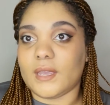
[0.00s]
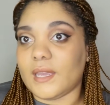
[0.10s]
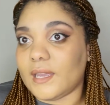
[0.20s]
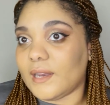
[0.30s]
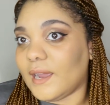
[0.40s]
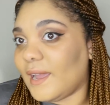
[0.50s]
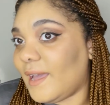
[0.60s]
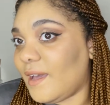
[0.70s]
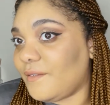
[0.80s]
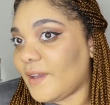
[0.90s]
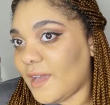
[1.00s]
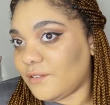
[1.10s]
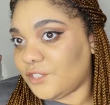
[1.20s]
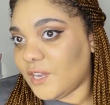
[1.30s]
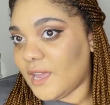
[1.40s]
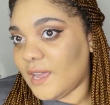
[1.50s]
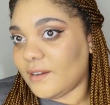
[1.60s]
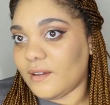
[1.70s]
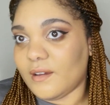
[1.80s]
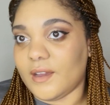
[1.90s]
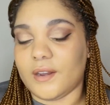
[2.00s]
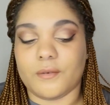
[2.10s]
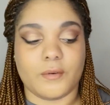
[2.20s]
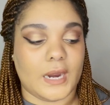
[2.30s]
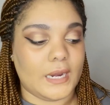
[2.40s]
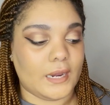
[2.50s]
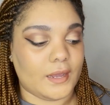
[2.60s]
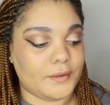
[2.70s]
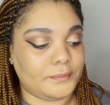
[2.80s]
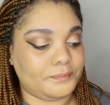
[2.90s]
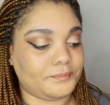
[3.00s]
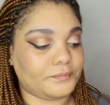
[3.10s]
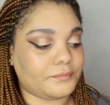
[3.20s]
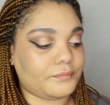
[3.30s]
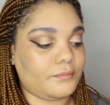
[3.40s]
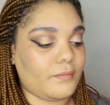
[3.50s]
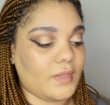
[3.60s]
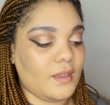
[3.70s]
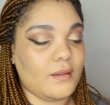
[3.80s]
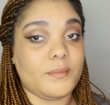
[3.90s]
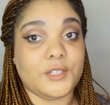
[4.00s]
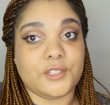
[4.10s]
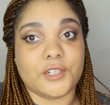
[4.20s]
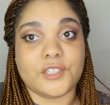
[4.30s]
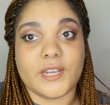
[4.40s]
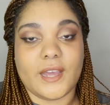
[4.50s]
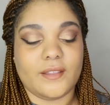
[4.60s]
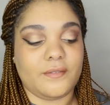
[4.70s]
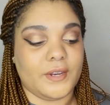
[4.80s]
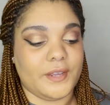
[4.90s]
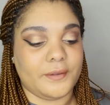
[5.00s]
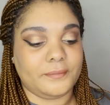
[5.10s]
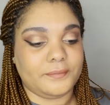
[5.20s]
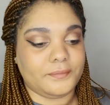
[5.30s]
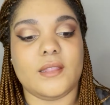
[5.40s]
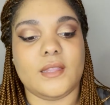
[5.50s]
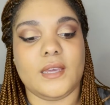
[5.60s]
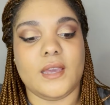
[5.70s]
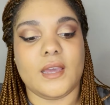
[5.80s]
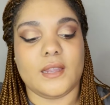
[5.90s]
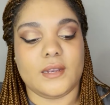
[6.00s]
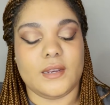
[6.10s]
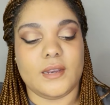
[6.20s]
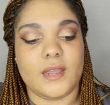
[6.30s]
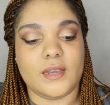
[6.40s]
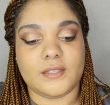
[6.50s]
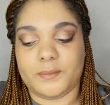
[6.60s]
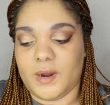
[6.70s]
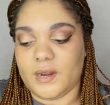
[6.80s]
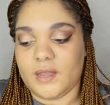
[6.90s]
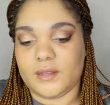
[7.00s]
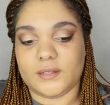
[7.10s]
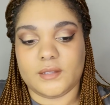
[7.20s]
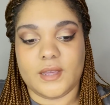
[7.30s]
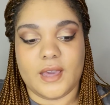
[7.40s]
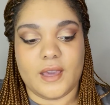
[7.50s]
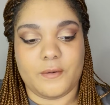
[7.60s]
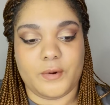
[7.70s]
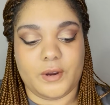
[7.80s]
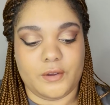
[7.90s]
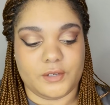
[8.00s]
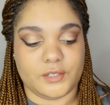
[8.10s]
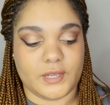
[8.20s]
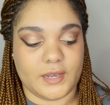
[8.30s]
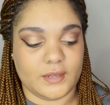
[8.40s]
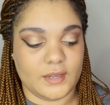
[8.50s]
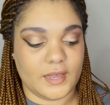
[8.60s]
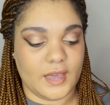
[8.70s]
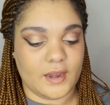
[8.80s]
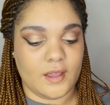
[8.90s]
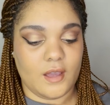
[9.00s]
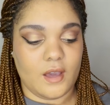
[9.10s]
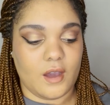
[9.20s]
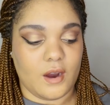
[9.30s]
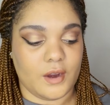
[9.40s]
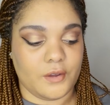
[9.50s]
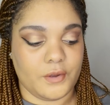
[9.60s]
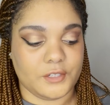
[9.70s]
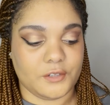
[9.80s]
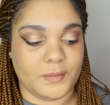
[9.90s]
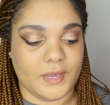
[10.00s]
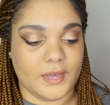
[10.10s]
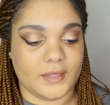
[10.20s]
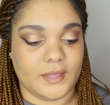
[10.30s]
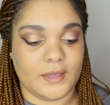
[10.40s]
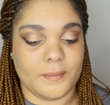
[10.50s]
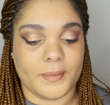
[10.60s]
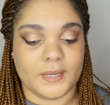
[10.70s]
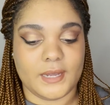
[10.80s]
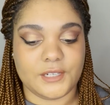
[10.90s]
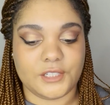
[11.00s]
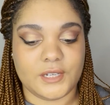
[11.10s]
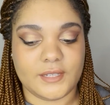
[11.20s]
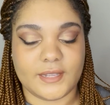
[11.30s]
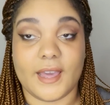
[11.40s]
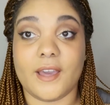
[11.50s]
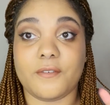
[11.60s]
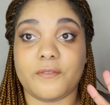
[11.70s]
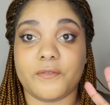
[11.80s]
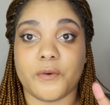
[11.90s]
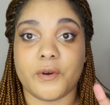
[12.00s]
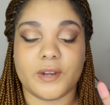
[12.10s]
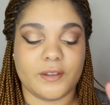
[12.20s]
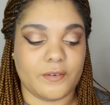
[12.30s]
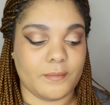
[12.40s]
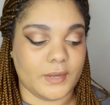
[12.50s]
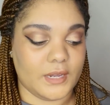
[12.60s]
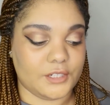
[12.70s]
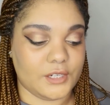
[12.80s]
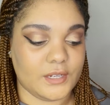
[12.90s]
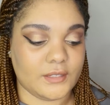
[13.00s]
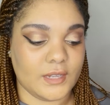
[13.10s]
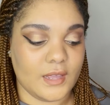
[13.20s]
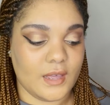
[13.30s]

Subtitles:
And I have Outshine on right now. Be sure to check out the video. The next products that we're going to take a look at are going to be the blushes. I have 4 different blushes.